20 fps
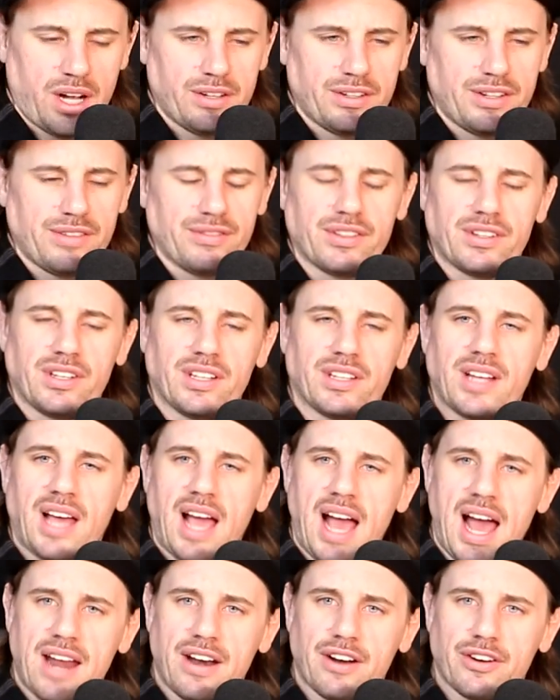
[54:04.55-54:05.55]
I don't even think they
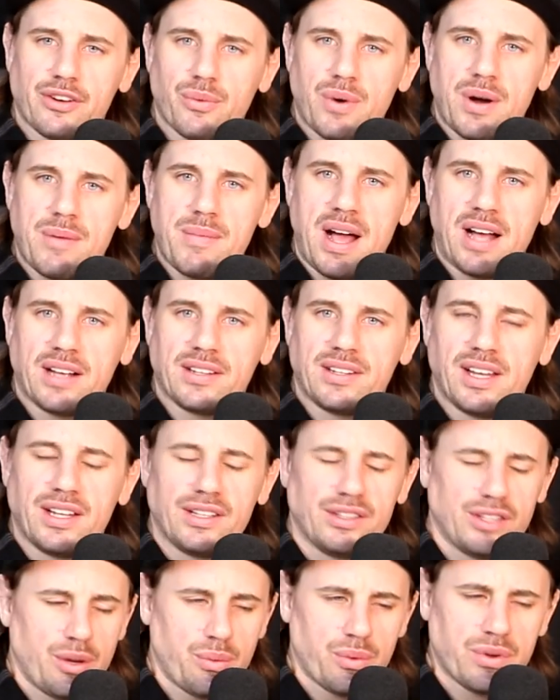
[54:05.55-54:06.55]
had underwear back
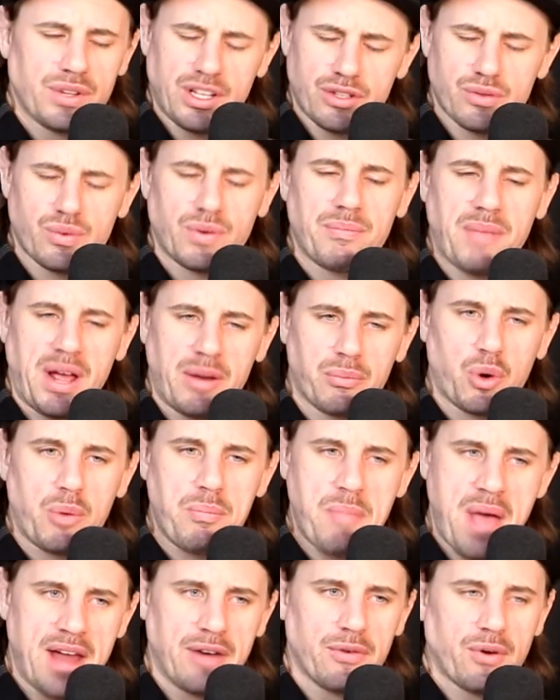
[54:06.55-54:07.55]
then. That's when men were
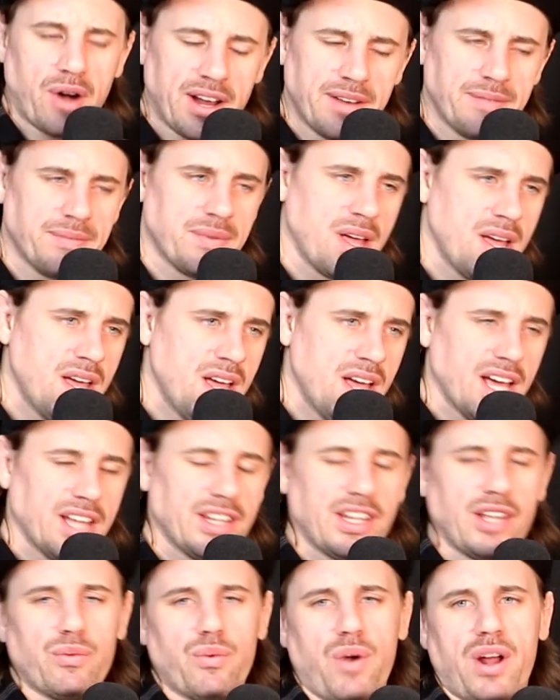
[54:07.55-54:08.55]
men, right?
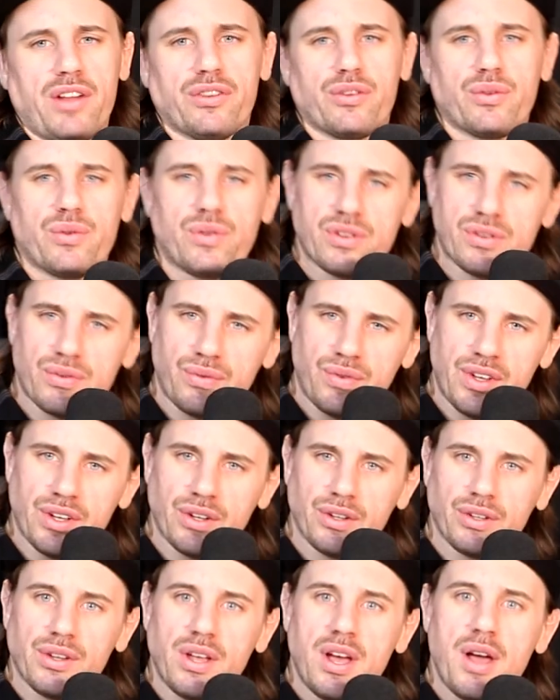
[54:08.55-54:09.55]
And they'd run through this
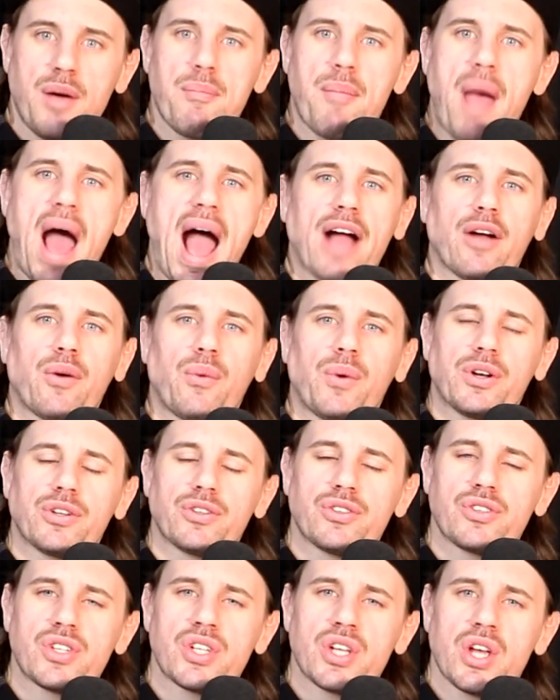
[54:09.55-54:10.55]
field
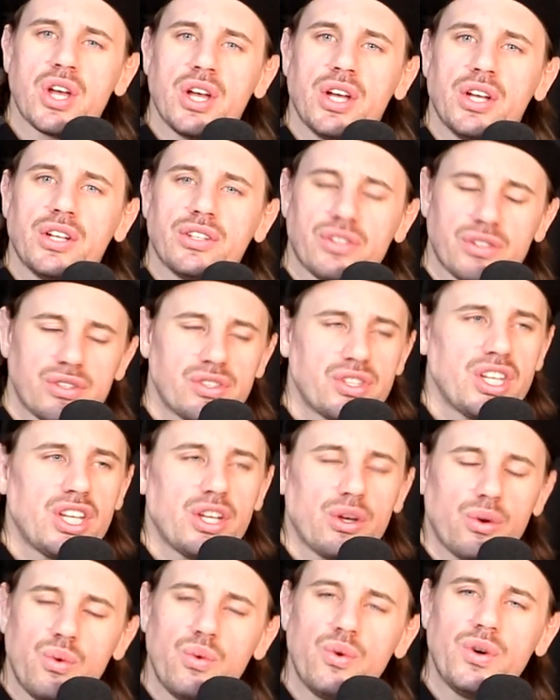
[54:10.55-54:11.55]
backwards to
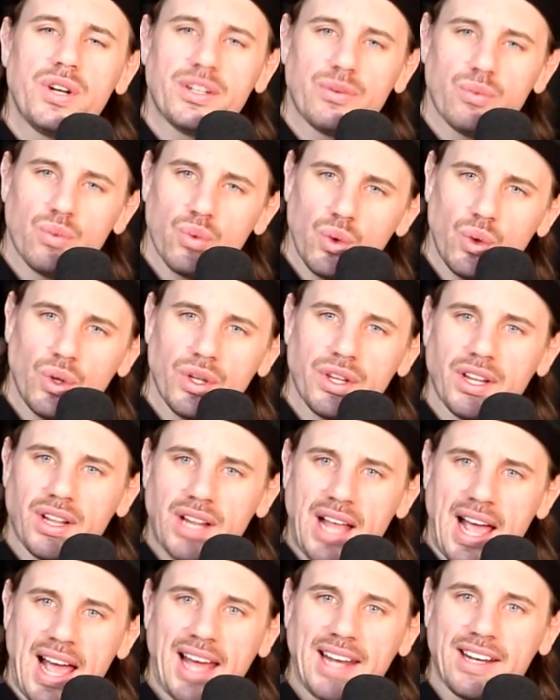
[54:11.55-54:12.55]
see who would rule the
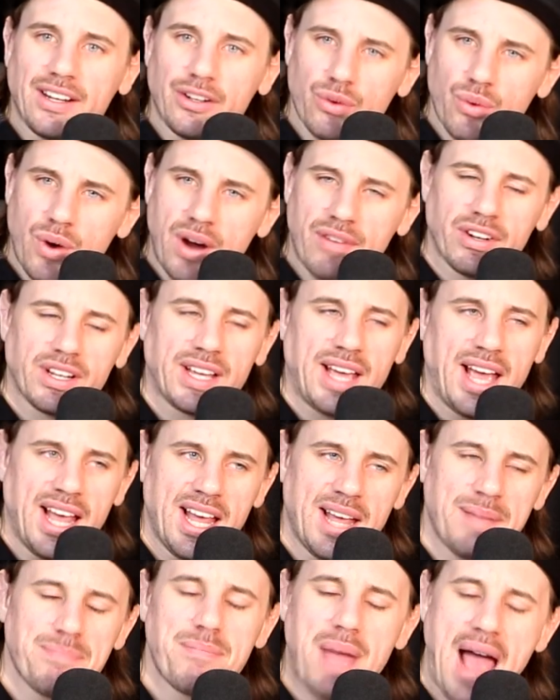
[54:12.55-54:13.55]
land, and whoever
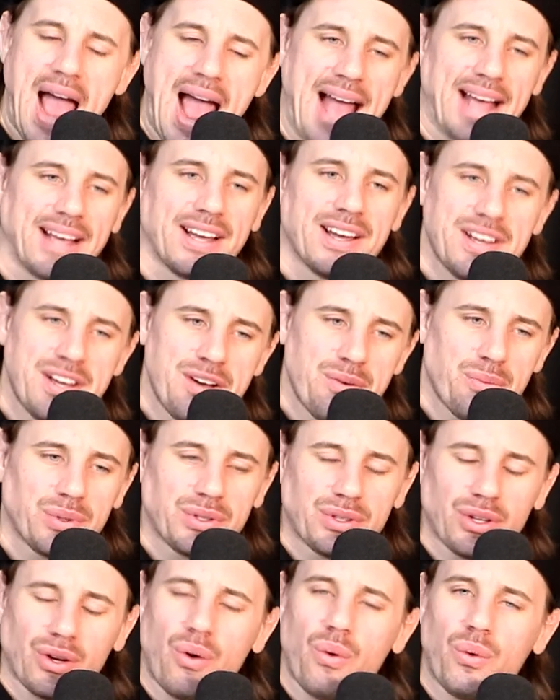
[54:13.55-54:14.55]
came back
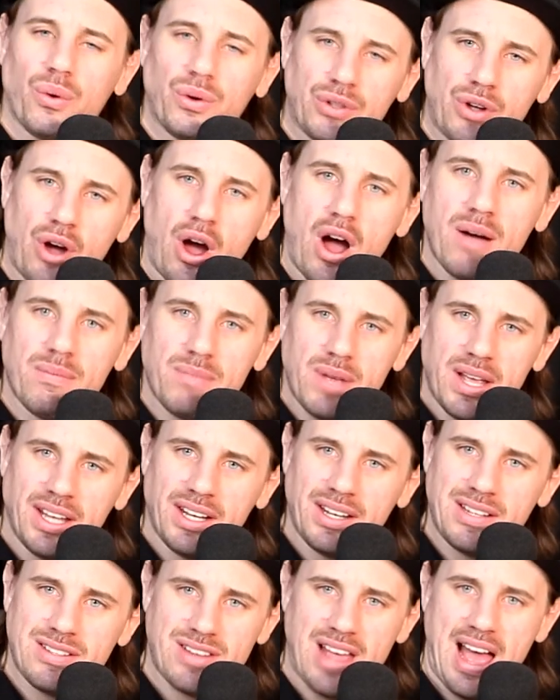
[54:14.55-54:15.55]
with the corn cob
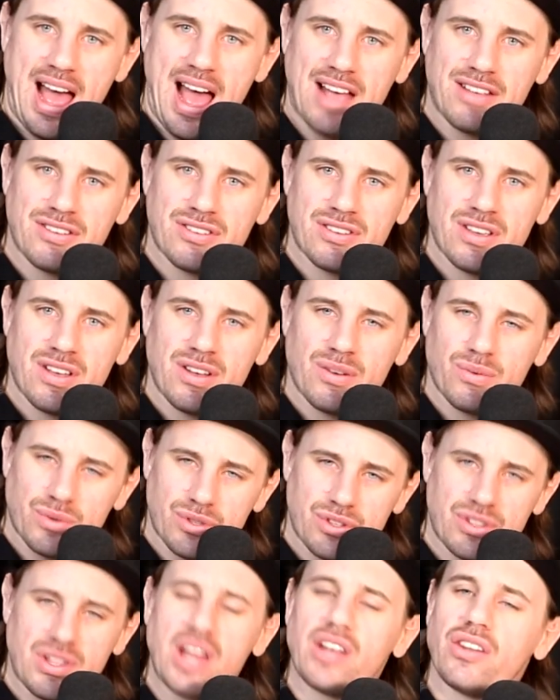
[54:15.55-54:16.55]
in his ass
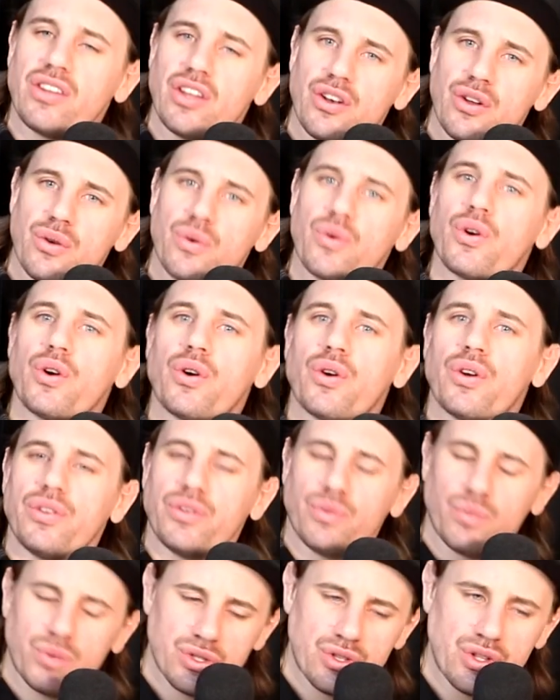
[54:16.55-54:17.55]
was then the
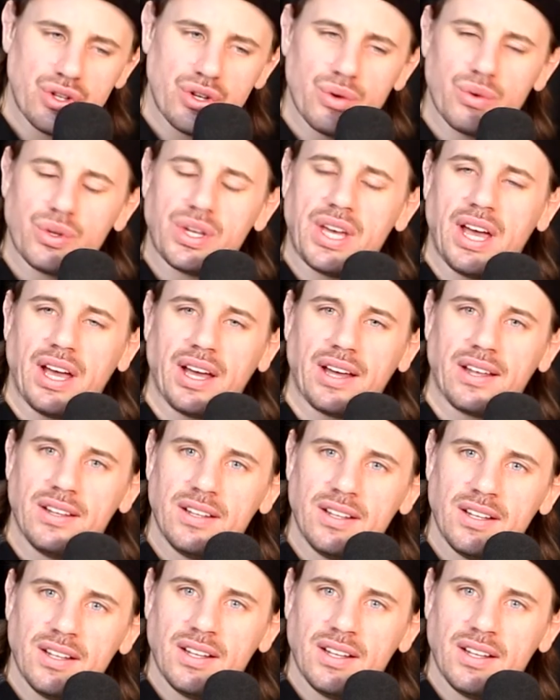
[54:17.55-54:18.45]
new king.